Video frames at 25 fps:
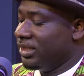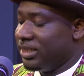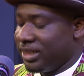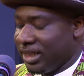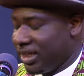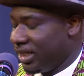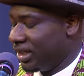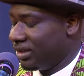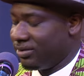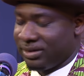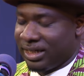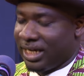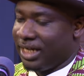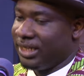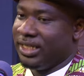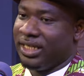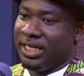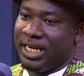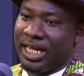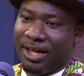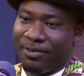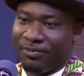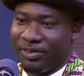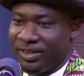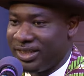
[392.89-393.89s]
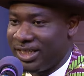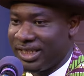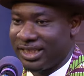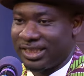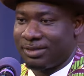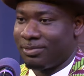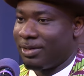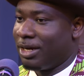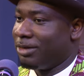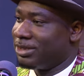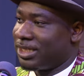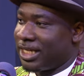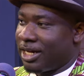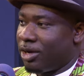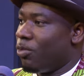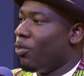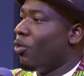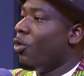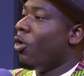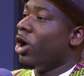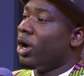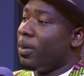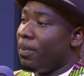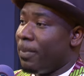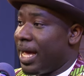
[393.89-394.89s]
did, I didn't have a disc. I was like
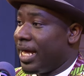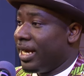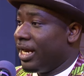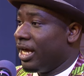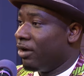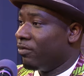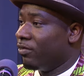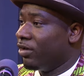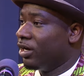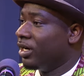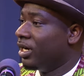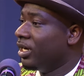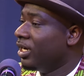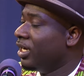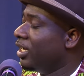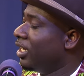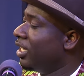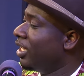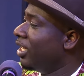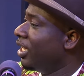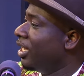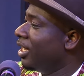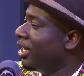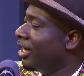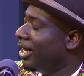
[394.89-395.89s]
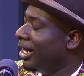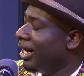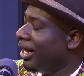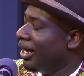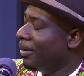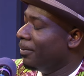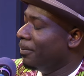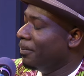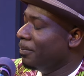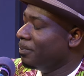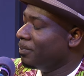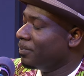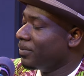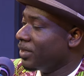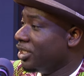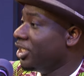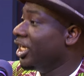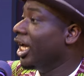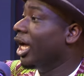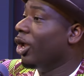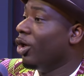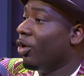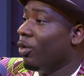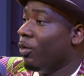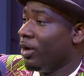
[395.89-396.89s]
Walkman era.
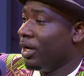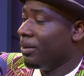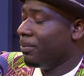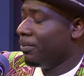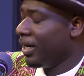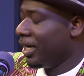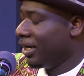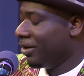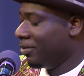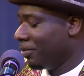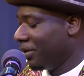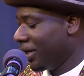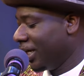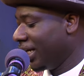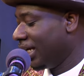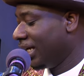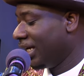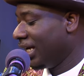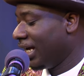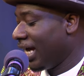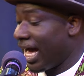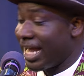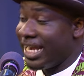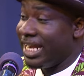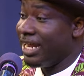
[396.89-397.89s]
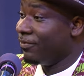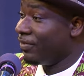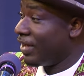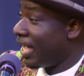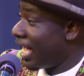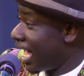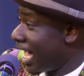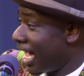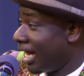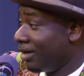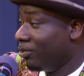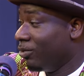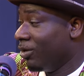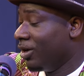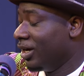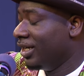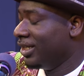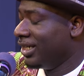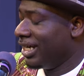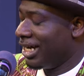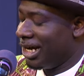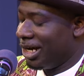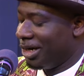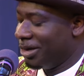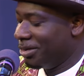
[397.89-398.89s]
Yellow one, by the way. I never had
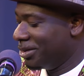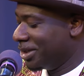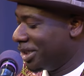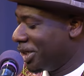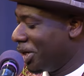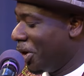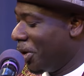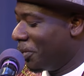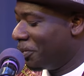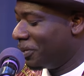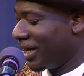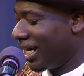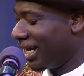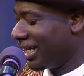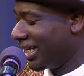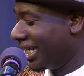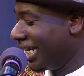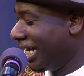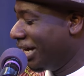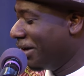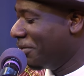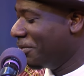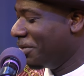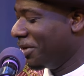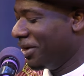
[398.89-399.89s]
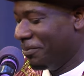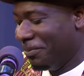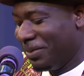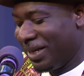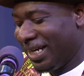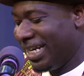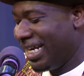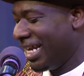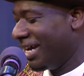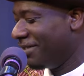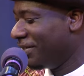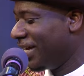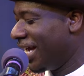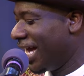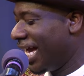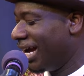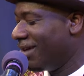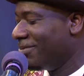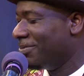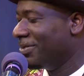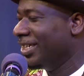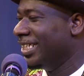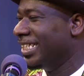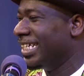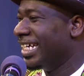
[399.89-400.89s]
one. I always hoped I'll get one, but it never
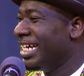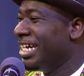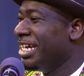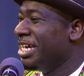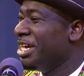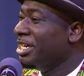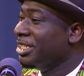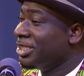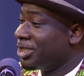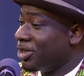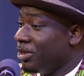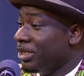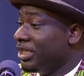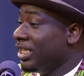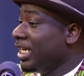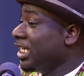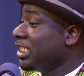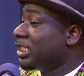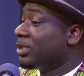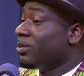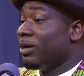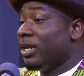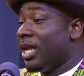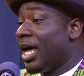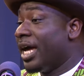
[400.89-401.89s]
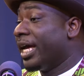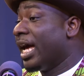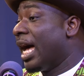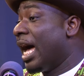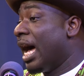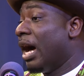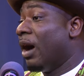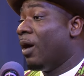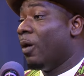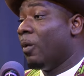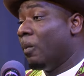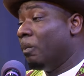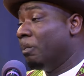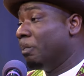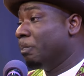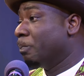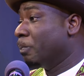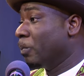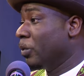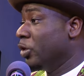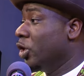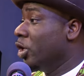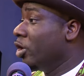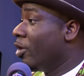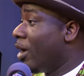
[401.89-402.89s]
happened. So these were like how,
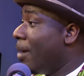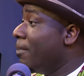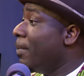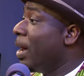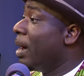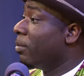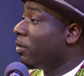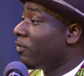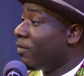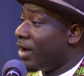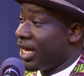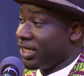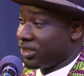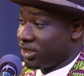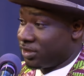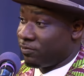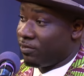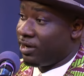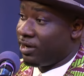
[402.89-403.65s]
you know, I memorized